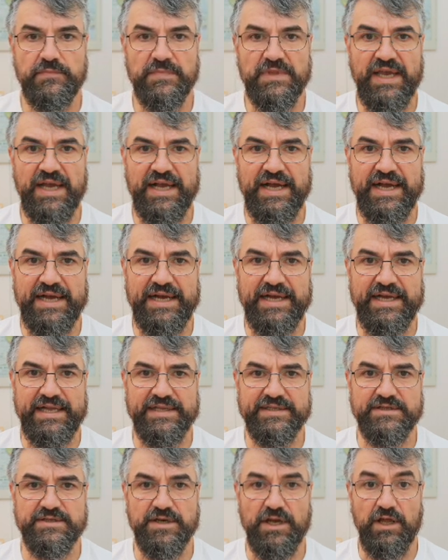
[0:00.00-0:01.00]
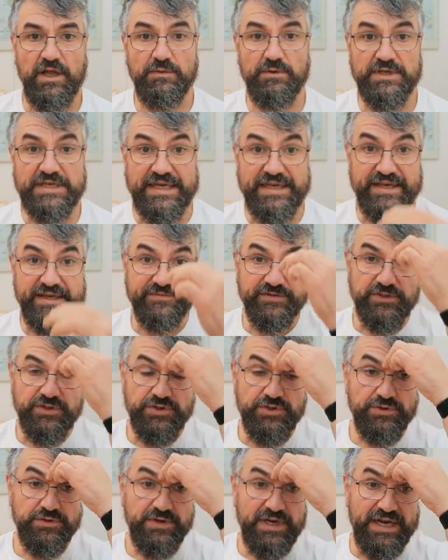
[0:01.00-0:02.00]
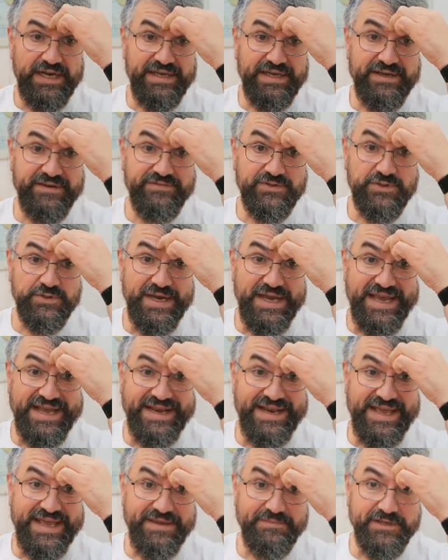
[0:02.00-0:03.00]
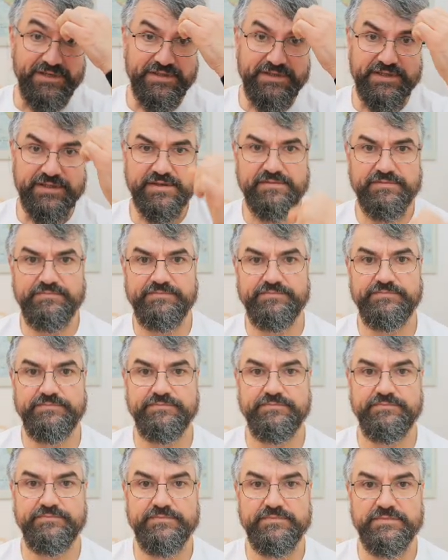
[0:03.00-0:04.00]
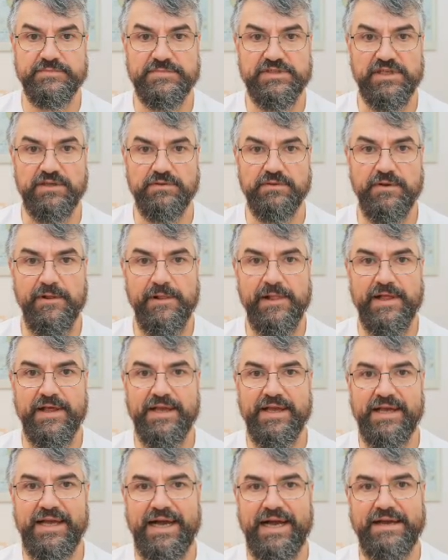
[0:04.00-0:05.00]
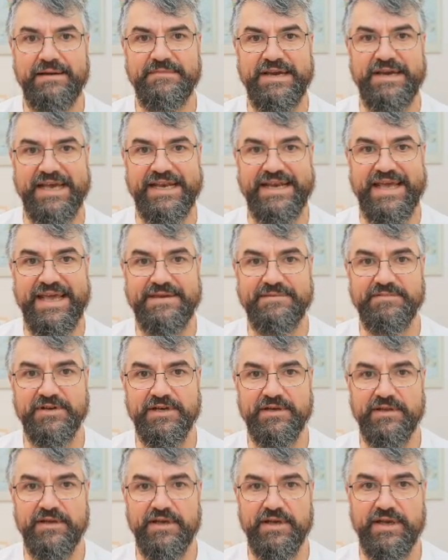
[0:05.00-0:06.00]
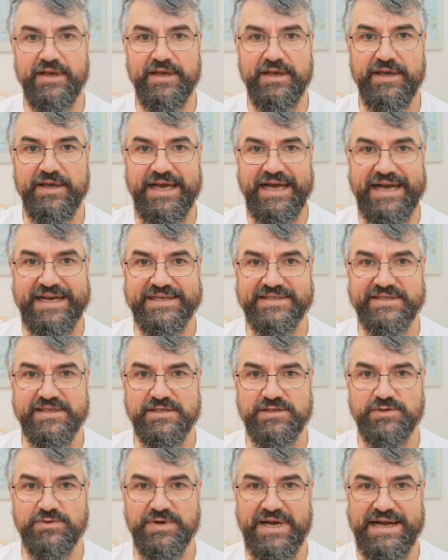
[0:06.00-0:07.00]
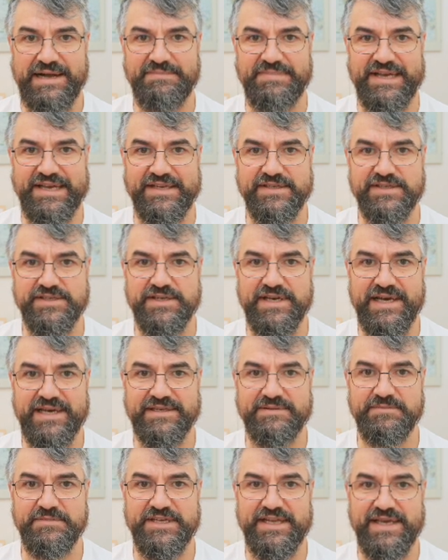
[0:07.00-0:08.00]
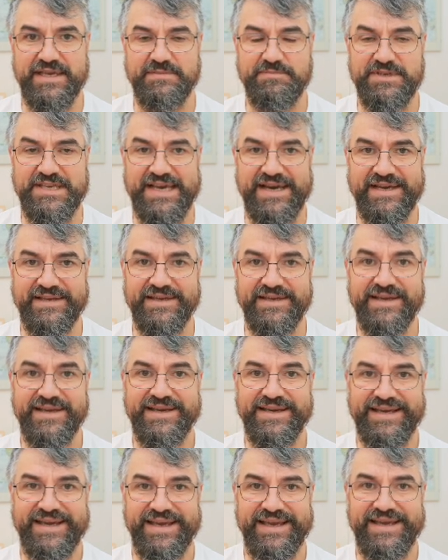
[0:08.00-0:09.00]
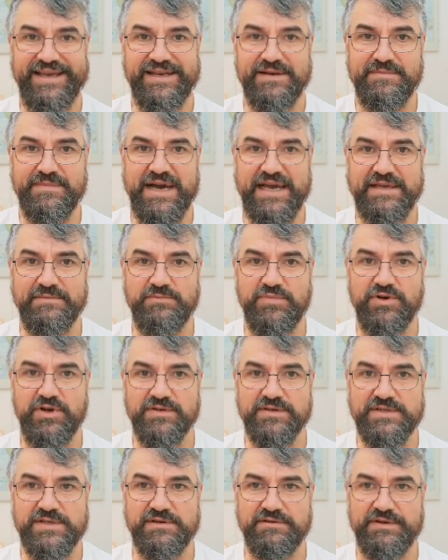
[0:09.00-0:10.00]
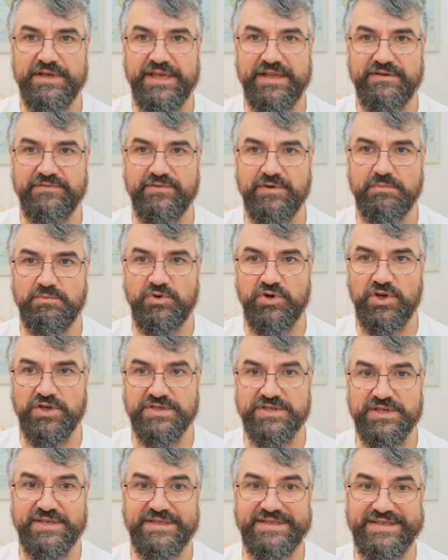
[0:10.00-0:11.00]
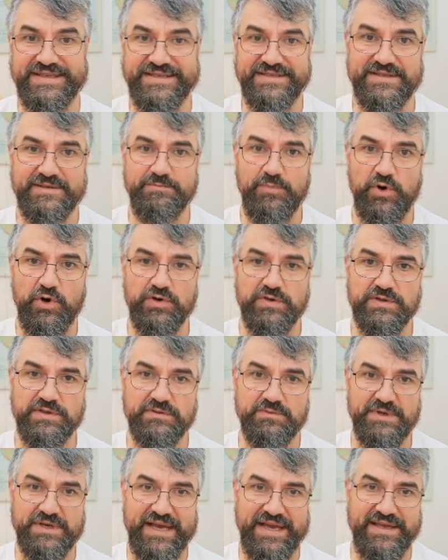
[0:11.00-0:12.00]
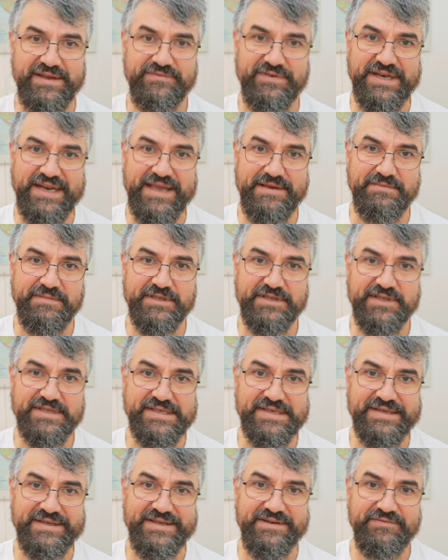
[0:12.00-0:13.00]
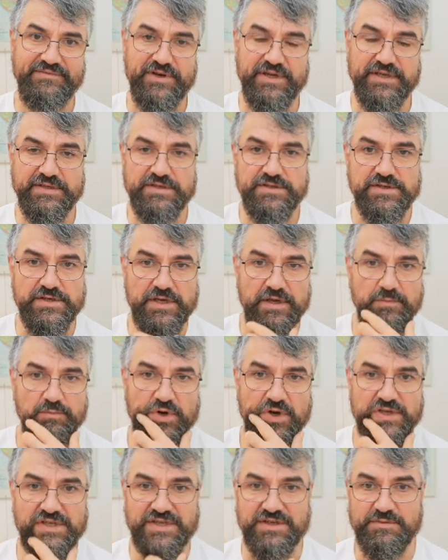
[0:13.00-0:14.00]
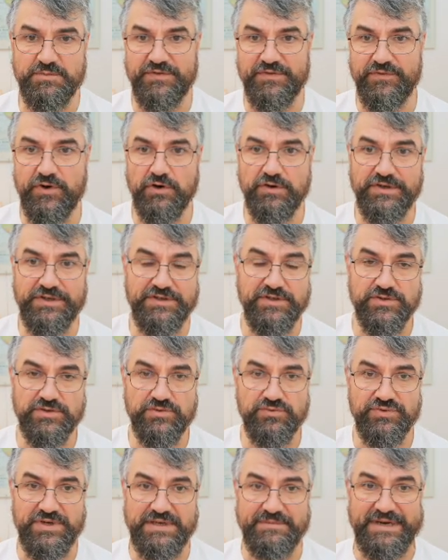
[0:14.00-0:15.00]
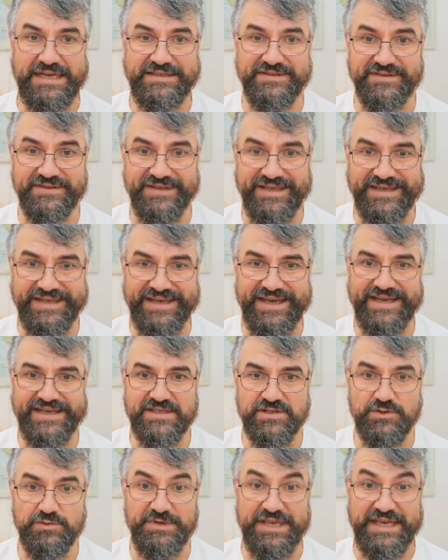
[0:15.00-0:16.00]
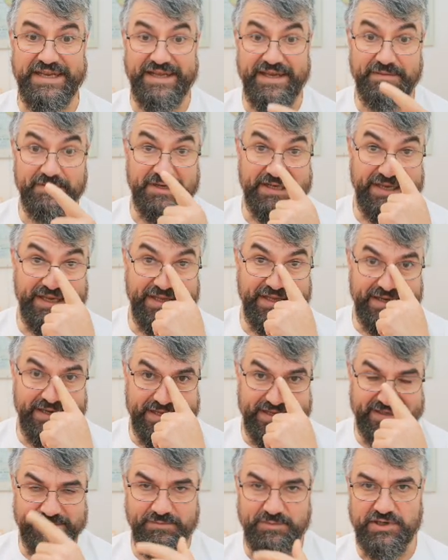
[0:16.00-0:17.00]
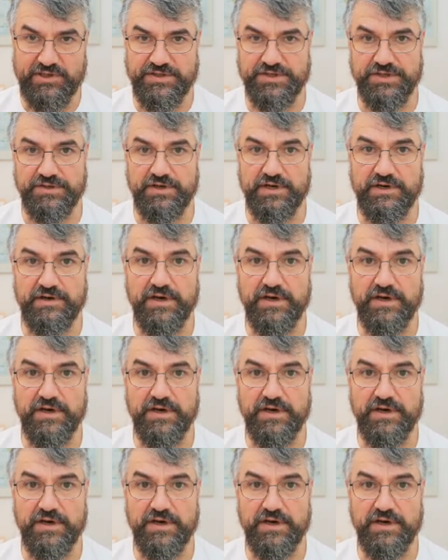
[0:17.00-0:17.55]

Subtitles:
and all what I have to do, I have to enable this. So I'm enable access to App Engine Admin API in my browser info project. This is important. When I have enabled this in different project before, it doesn't really matter. It has to be enabled in this particular